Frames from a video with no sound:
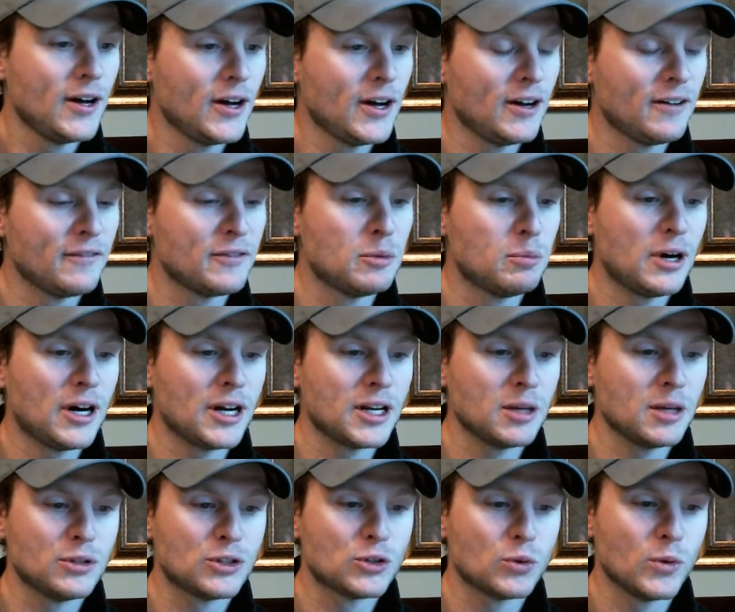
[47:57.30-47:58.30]
of the body
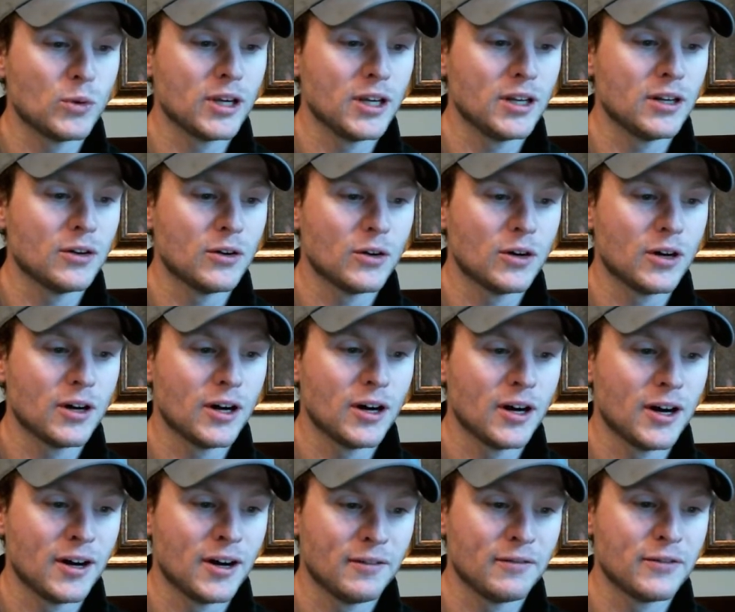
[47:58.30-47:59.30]
between,
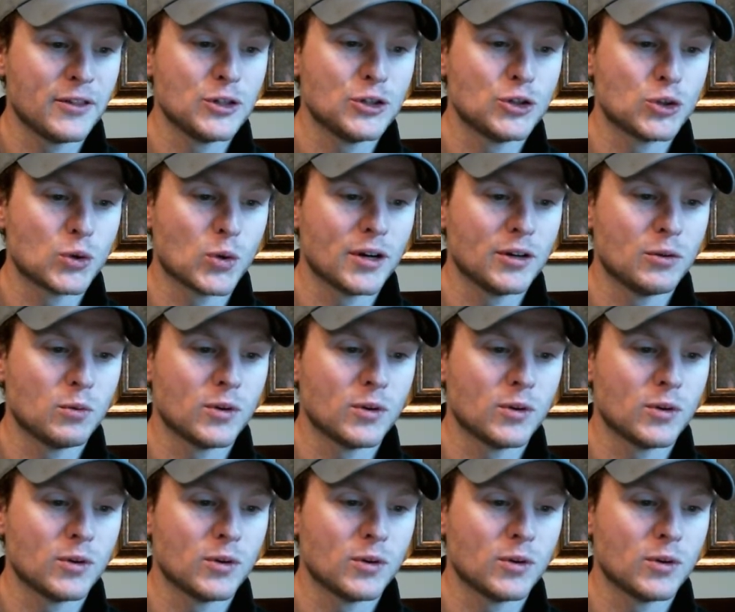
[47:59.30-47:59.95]
of the joined